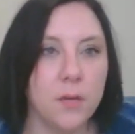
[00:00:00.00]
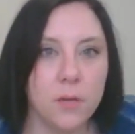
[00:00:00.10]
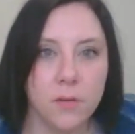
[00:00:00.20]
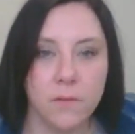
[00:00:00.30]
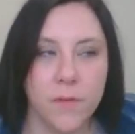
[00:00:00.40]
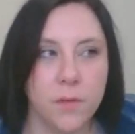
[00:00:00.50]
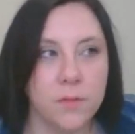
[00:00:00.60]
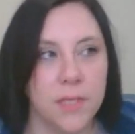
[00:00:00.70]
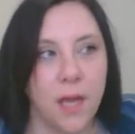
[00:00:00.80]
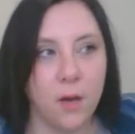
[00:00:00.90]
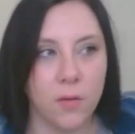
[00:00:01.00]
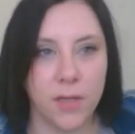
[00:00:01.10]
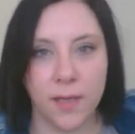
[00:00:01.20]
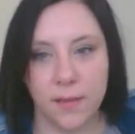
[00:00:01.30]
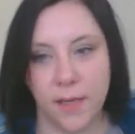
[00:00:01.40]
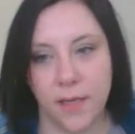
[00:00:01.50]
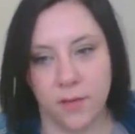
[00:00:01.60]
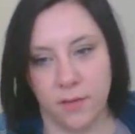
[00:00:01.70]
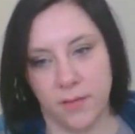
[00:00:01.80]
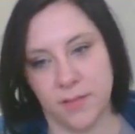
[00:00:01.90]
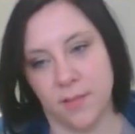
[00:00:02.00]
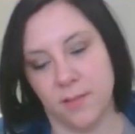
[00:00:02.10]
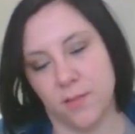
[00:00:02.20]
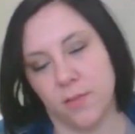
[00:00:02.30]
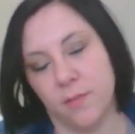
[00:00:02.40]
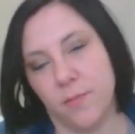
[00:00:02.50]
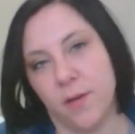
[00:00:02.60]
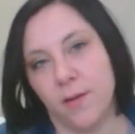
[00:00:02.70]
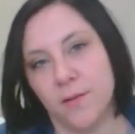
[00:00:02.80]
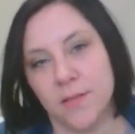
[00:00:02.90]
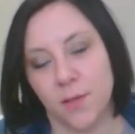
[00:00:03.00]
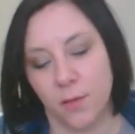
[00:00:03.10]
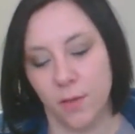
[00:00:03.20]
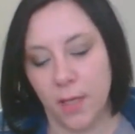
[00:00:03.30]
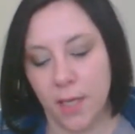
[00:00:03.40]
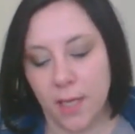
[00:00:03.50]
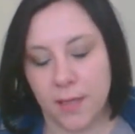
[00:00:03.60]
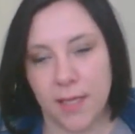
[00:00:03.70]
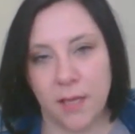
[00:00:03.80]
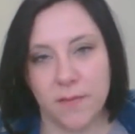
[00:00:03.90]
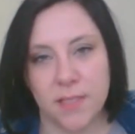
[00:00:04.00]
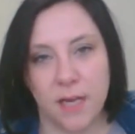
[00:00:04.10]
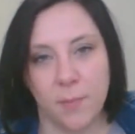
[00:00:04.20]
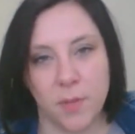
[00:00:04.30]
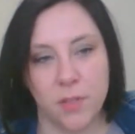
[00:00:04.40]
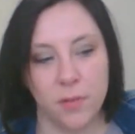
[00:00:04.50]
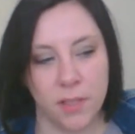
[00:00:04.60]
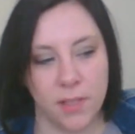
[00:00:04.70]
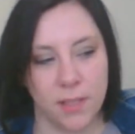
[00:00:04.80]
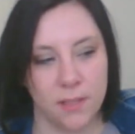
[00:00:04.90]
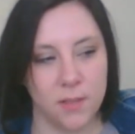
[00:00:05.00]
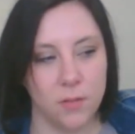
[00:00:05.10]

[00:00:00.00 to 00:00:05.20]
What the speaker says: interviews and how to get hired in this industry, but also they gave us an opportunity